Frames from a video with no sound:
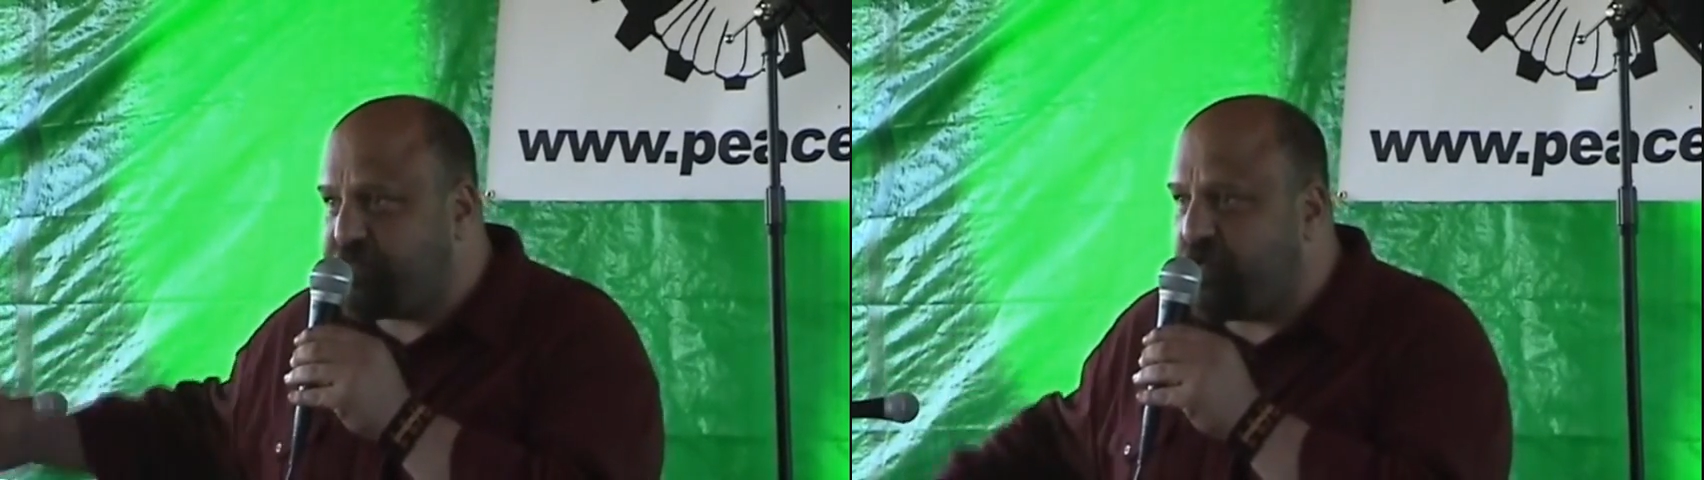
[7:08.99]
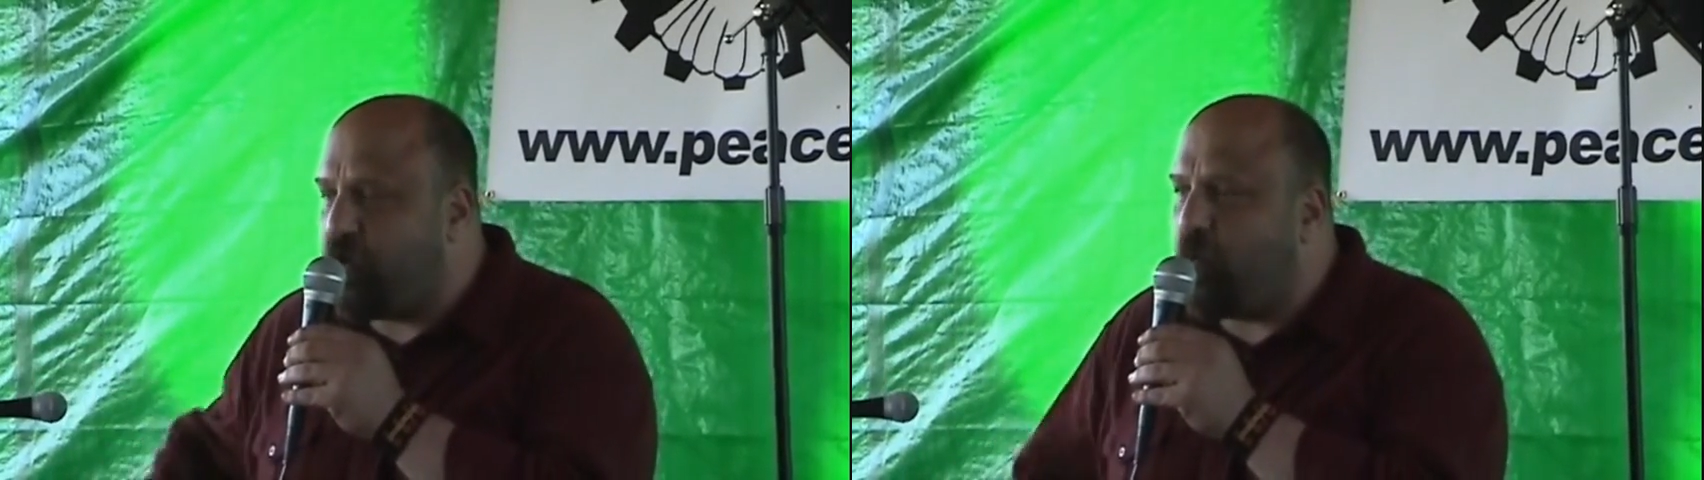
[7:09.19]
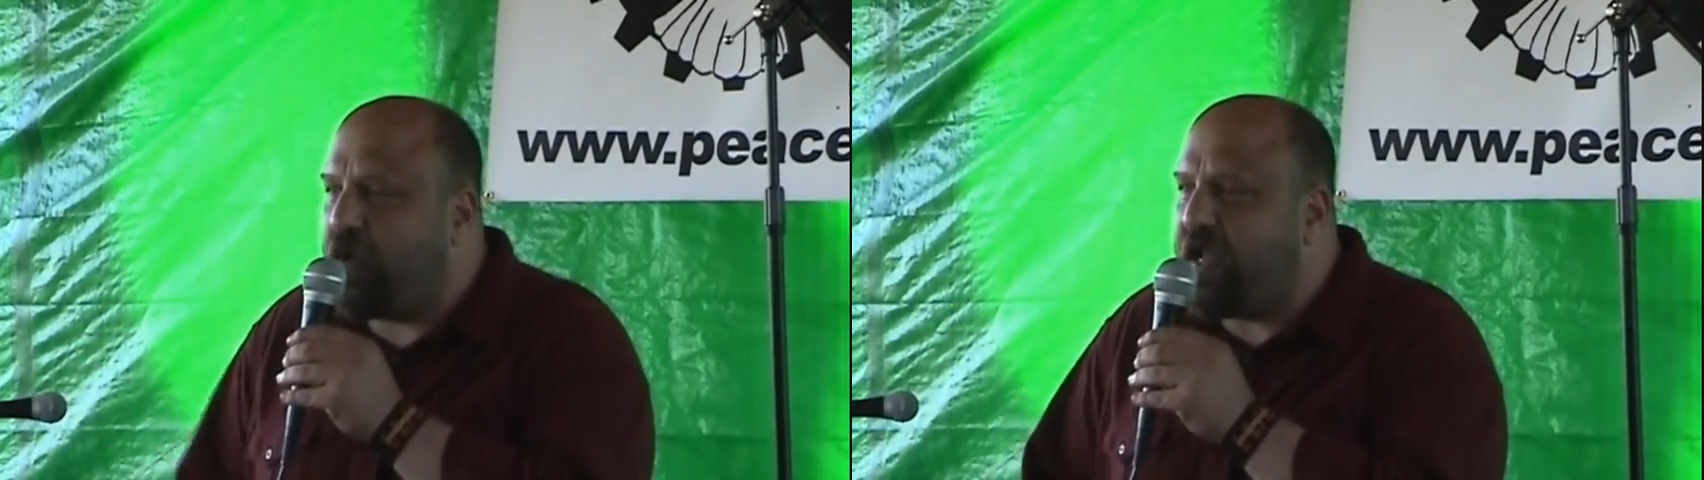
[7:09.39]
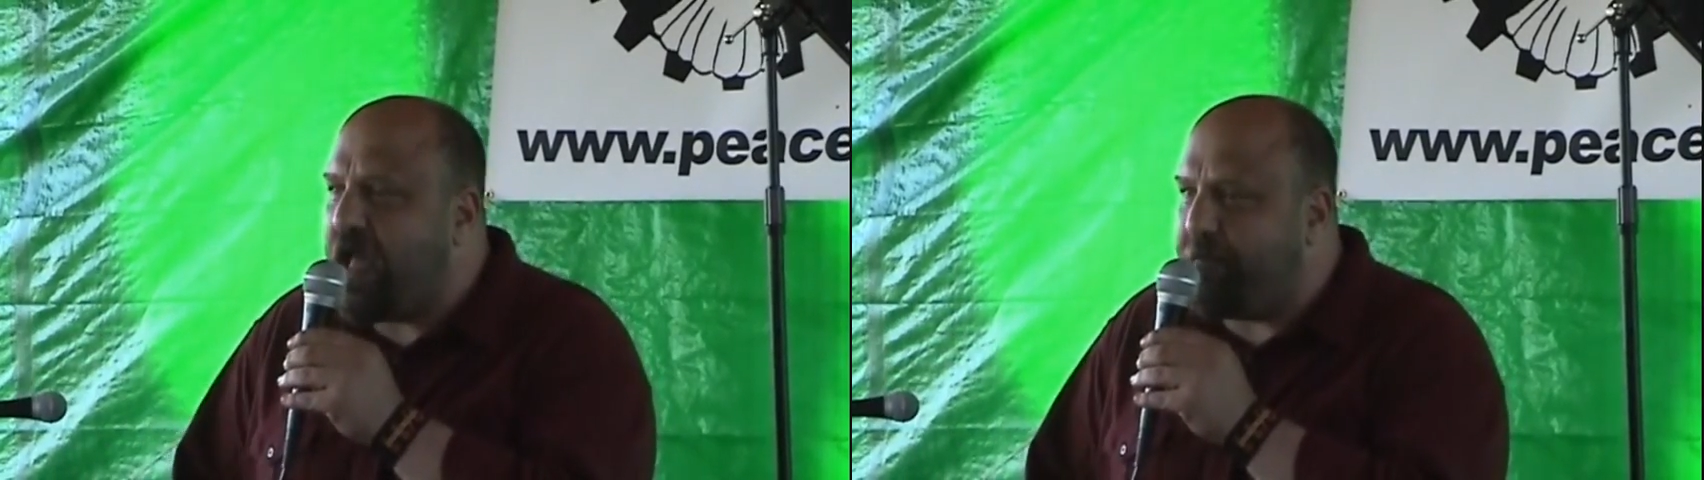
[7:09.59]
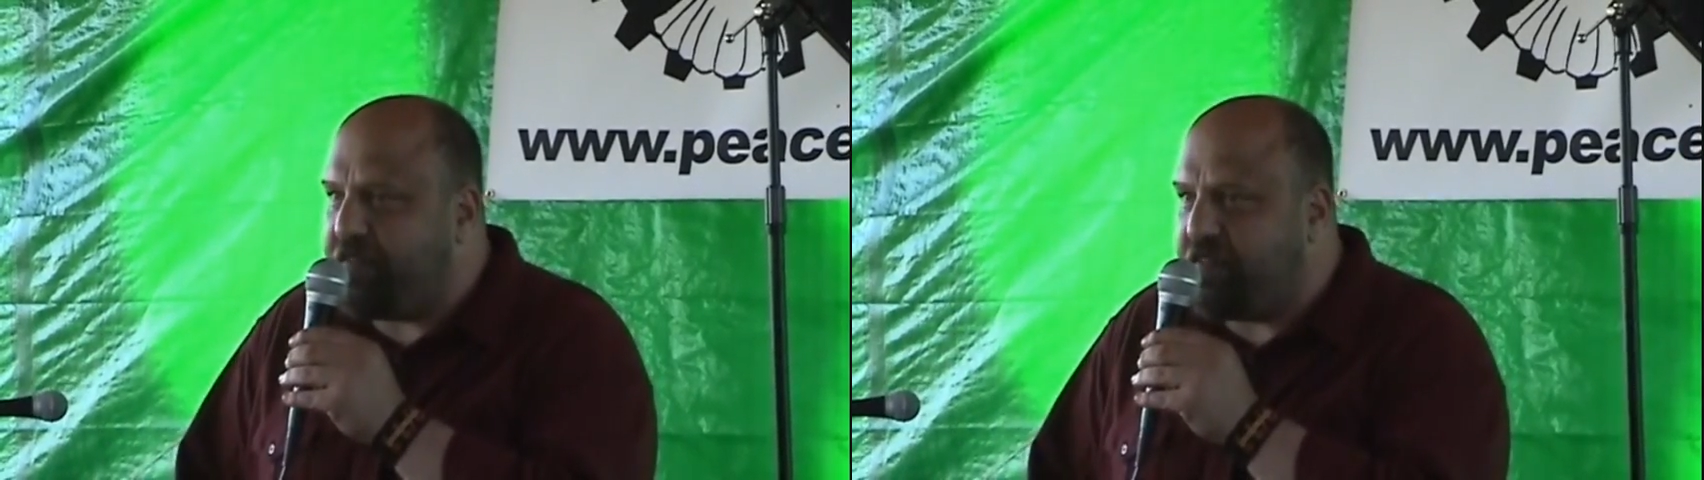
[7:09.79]
to know what
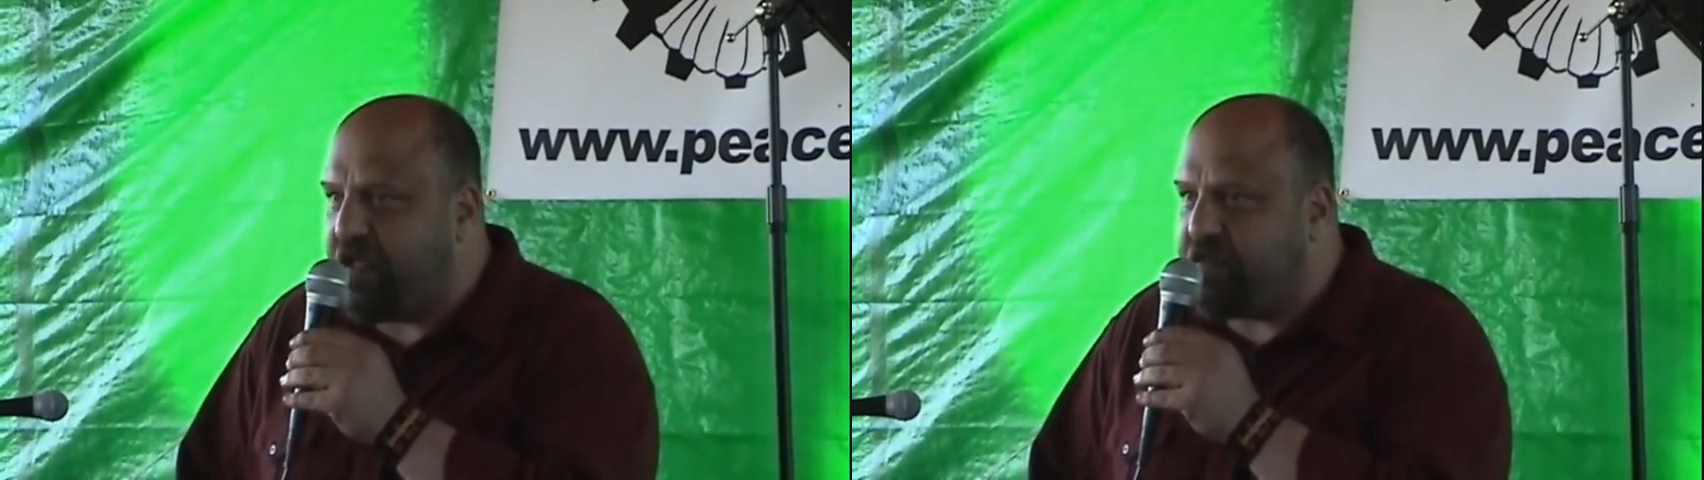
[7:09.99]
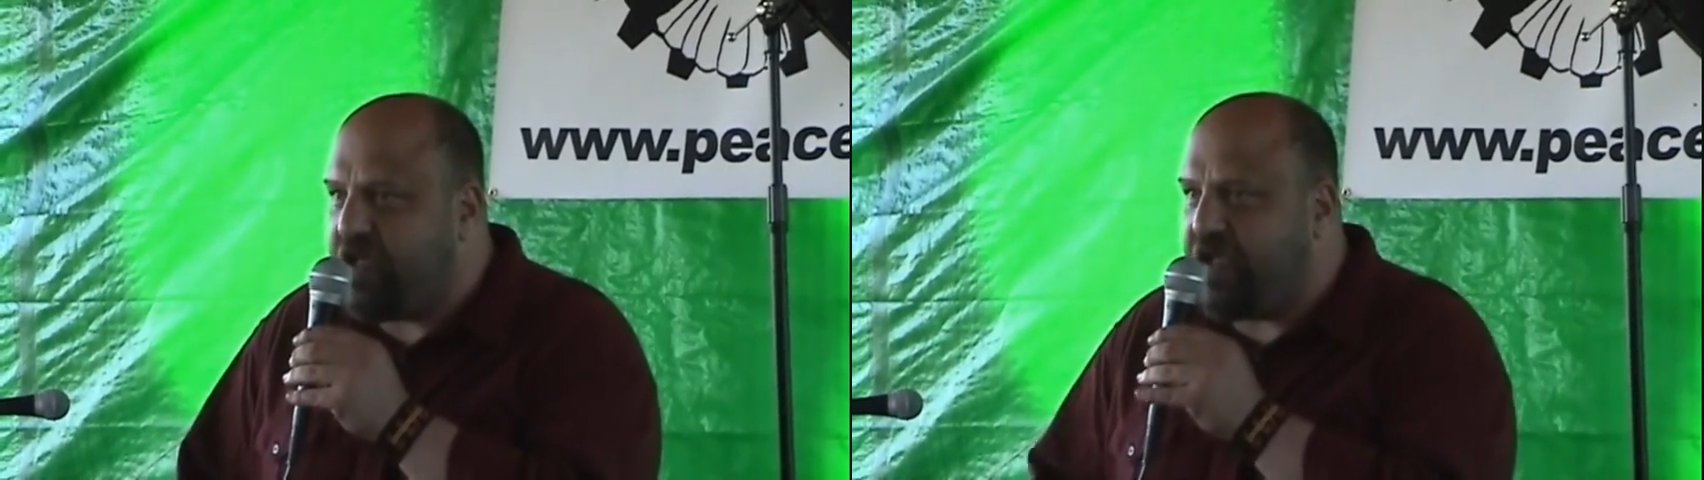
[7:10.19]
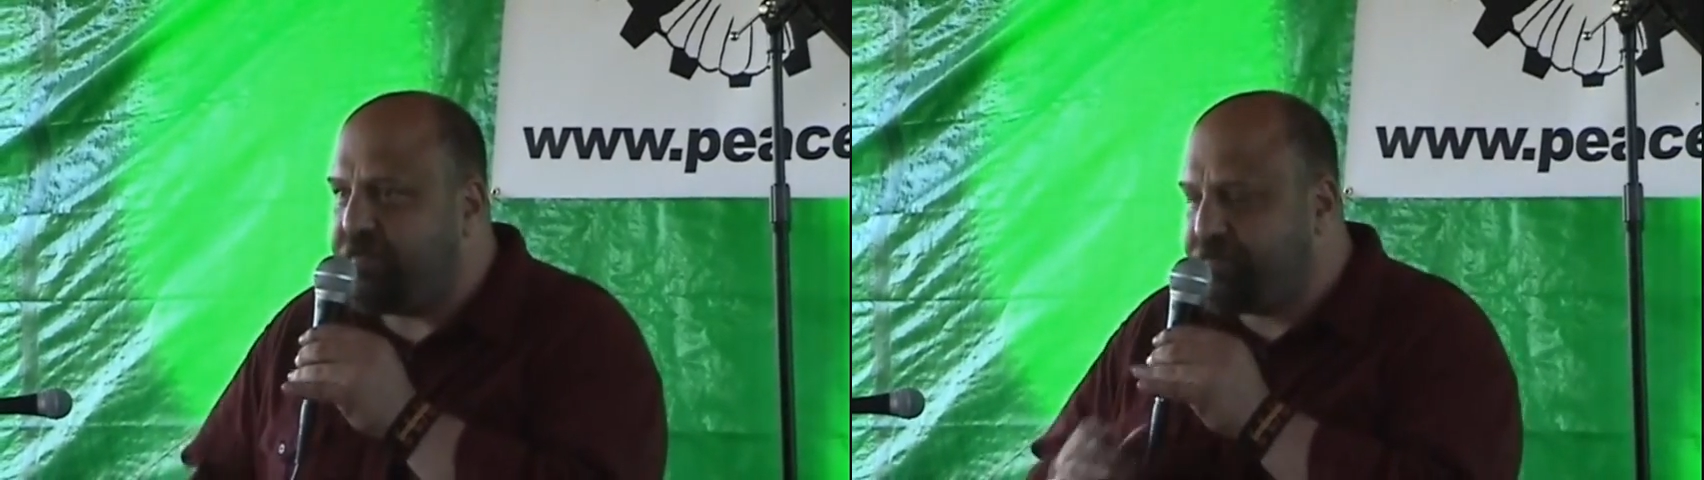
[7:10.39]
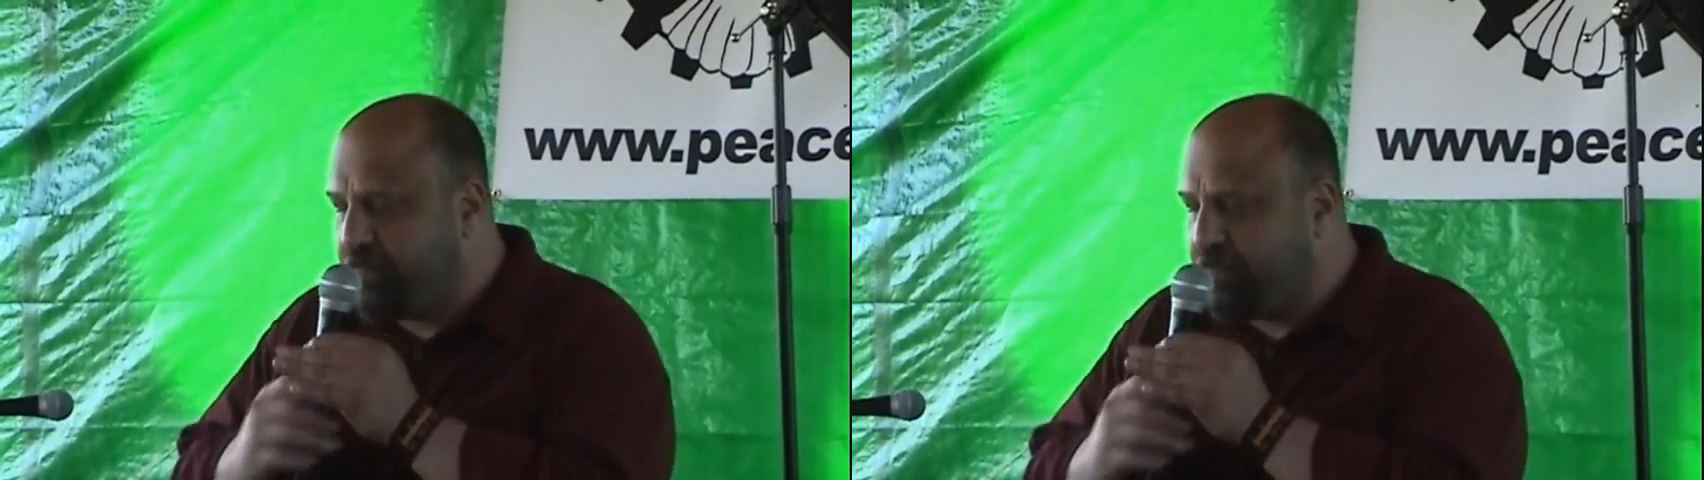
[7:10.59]
happened that day.